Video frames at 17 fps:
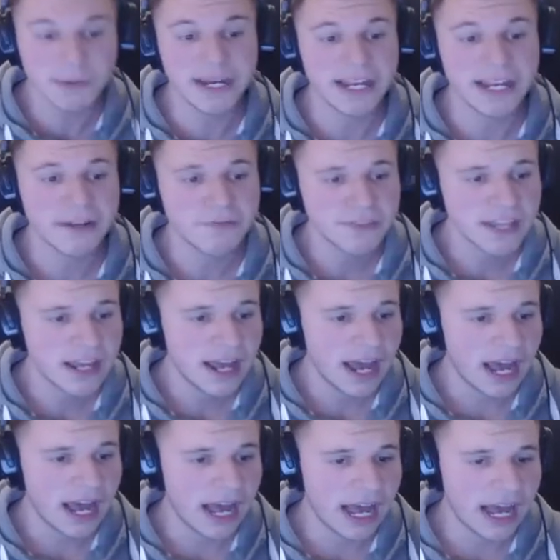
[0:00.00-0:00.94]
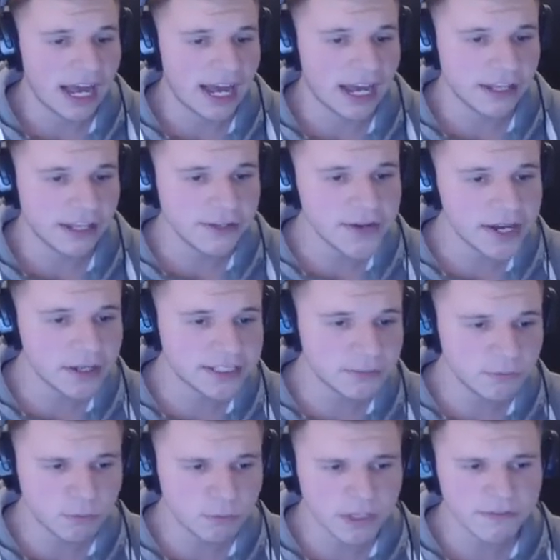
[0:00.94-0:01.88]
anyway, uh, you guys.
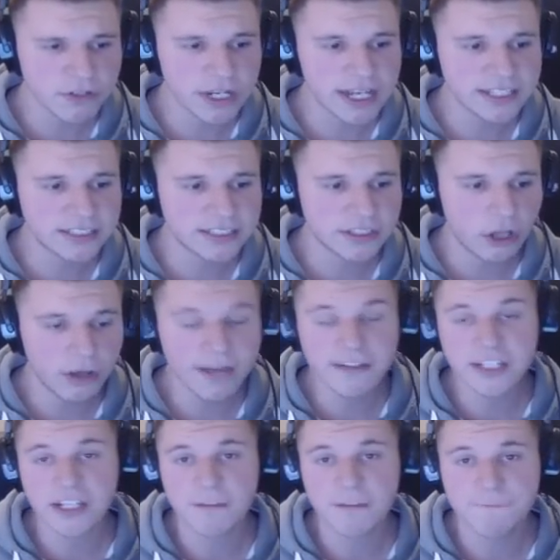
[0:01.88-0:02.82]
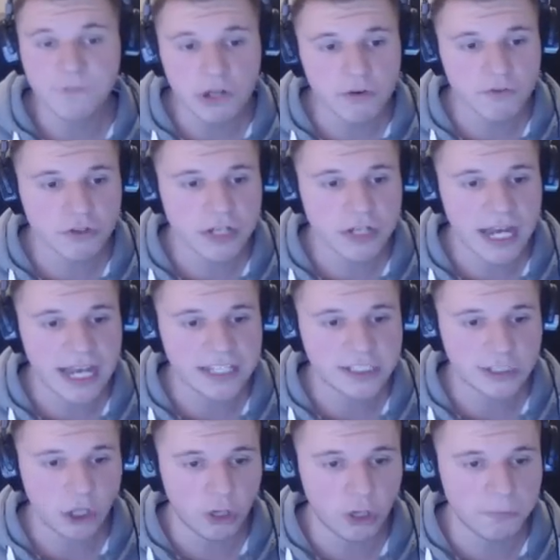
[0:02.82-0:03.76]
So one of you guys told. Actually, a few of you
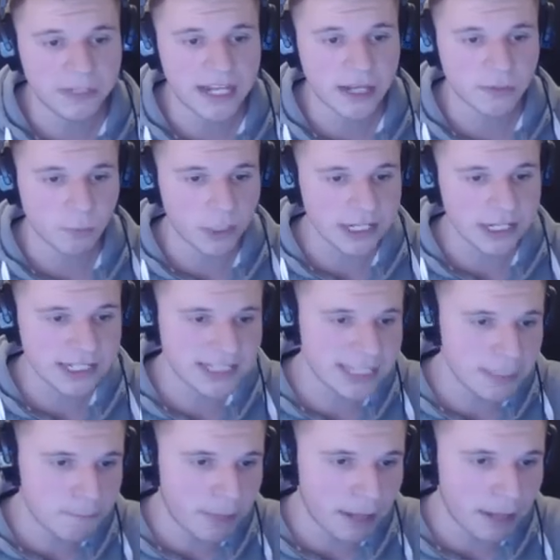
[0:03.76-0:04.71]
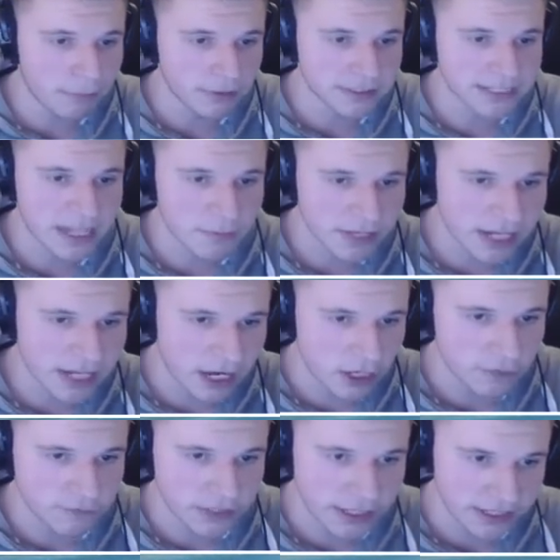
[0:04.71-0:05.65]
guys told me that when I see bubbles coming
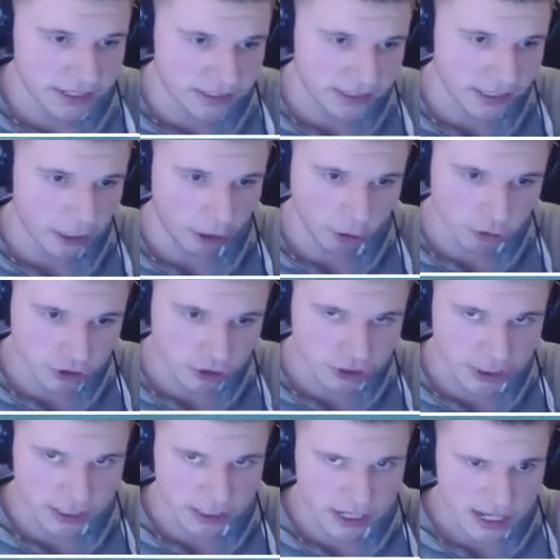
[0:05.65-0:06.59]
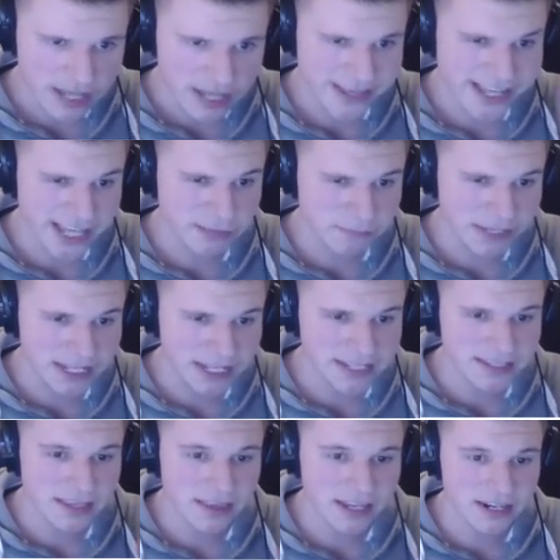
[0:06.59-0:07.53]
out of the the ocean, that
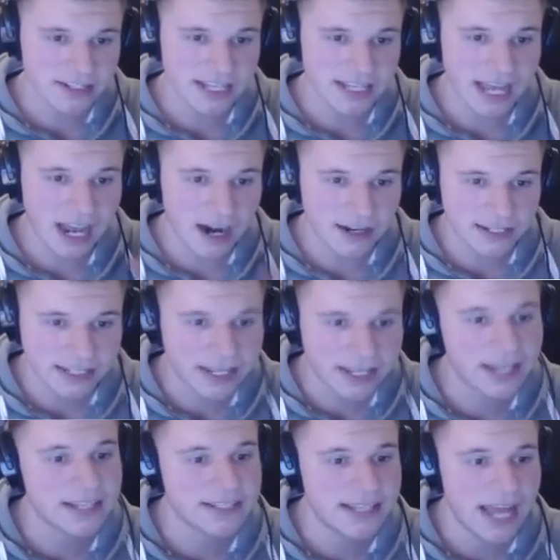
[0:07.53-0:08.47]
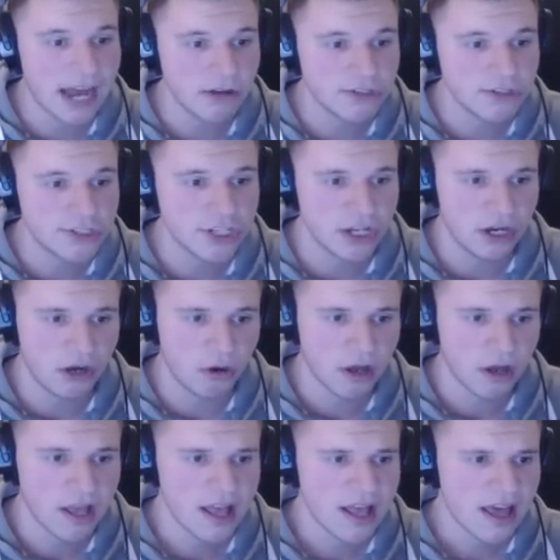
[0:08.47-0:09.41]
means that there's a hard case down.
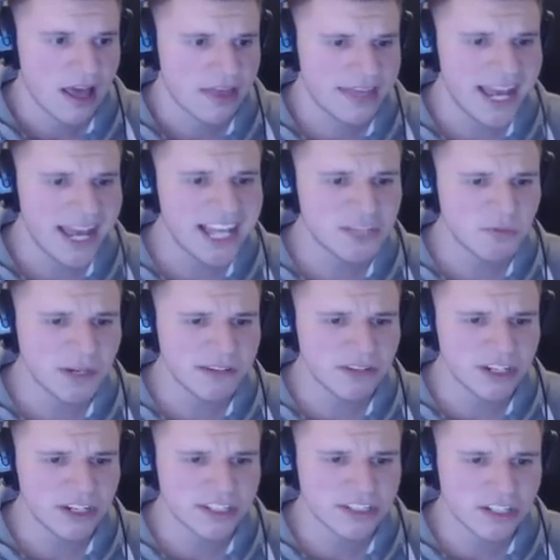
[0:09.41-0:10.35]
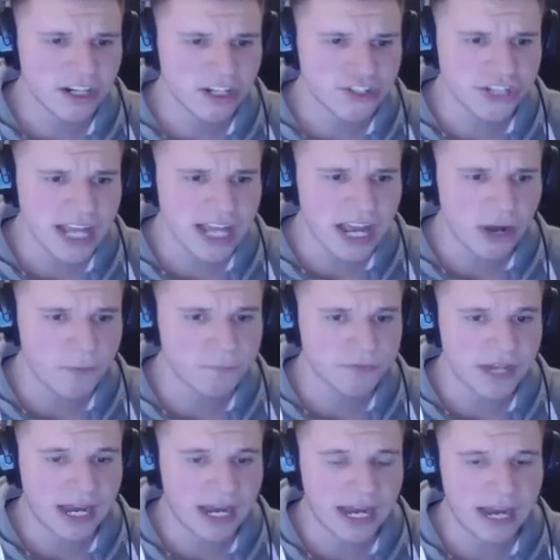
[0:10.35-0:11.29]
So. That's what I'm going to search now. Uh,
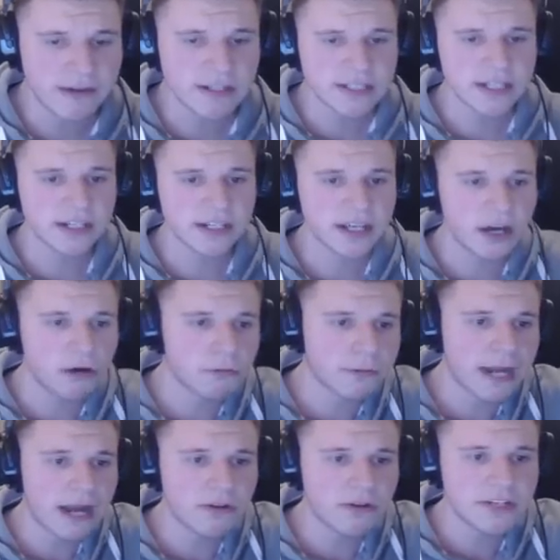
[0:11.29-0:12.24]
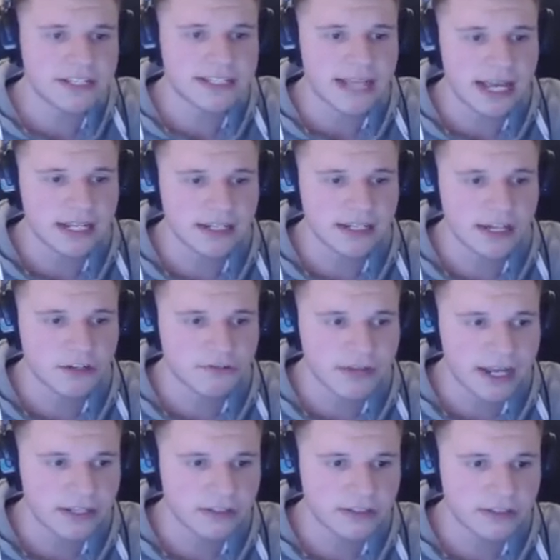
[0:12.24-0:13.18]
I'm just going to go around this island and
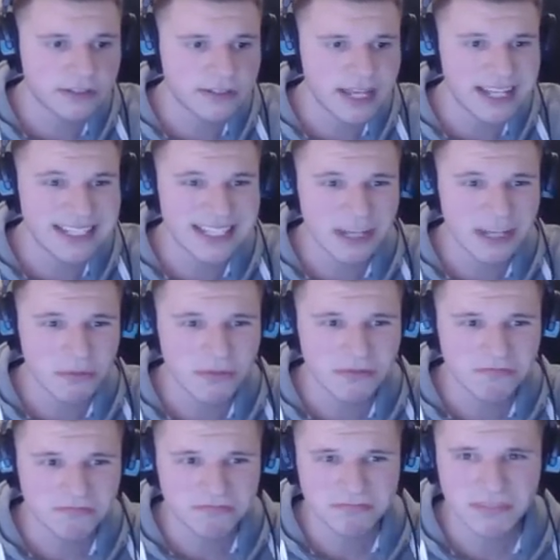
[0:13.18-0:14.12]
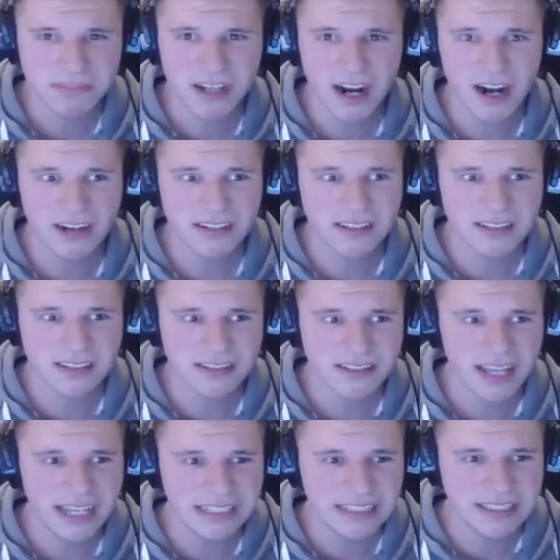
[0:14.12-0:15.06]
try to get some hard
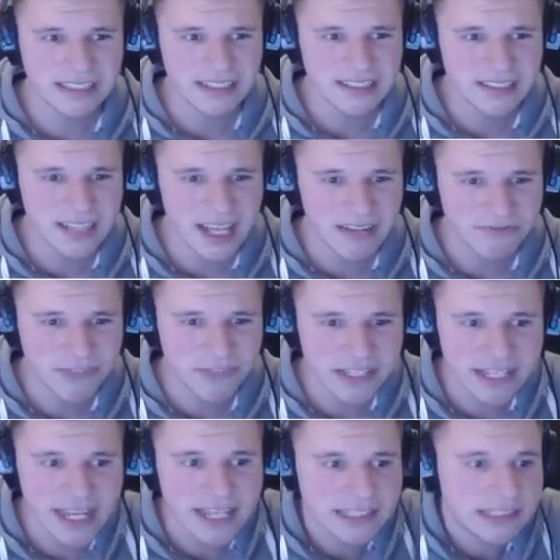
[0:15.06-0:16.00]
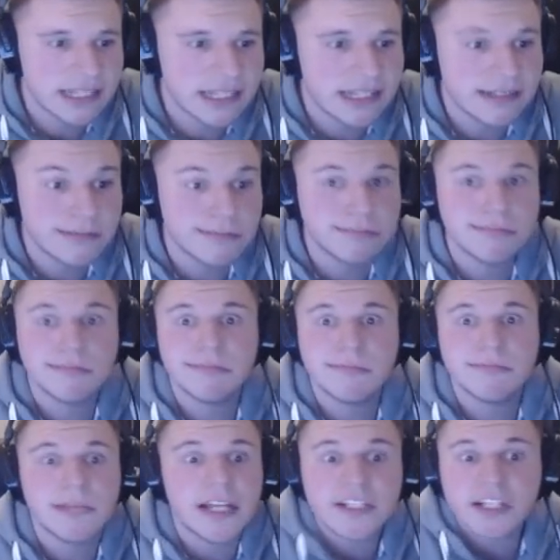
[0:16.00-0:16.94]
cases and stuff, I guess. Uh,
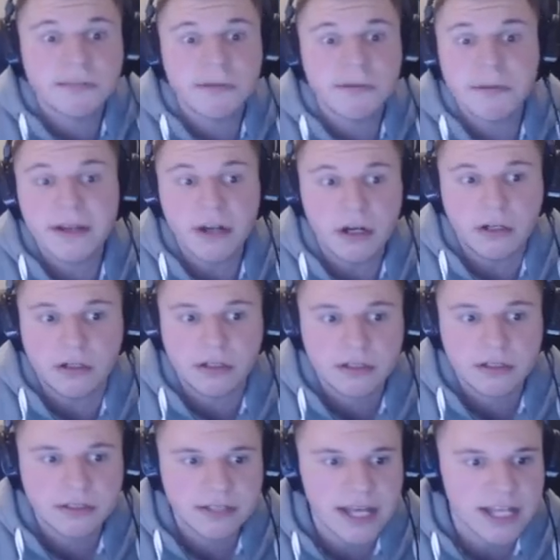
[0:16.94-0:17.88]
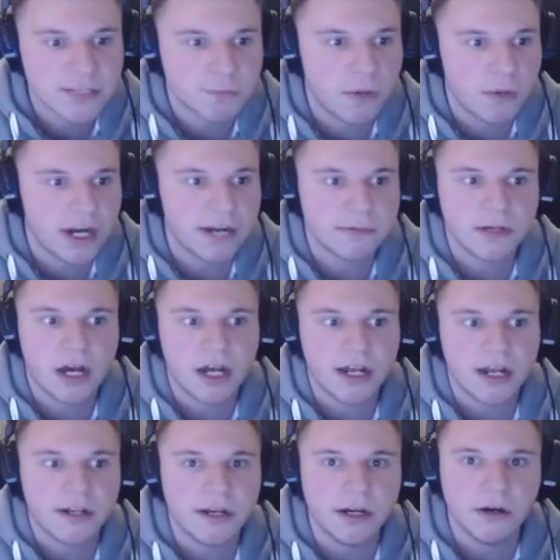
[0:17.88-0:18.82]
that's going to be my goal. That's what I'm going
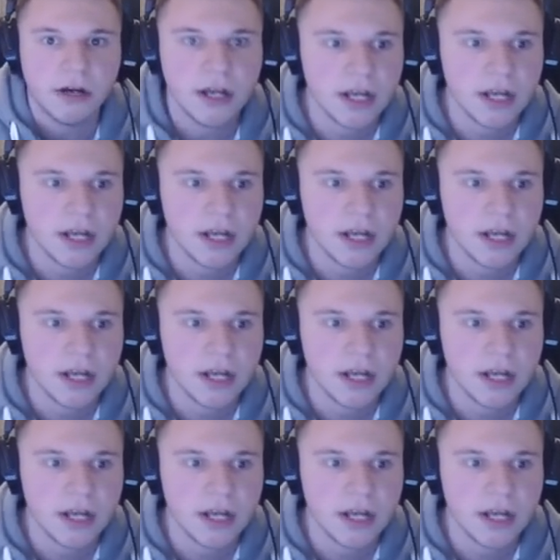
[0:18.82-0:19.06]
to do.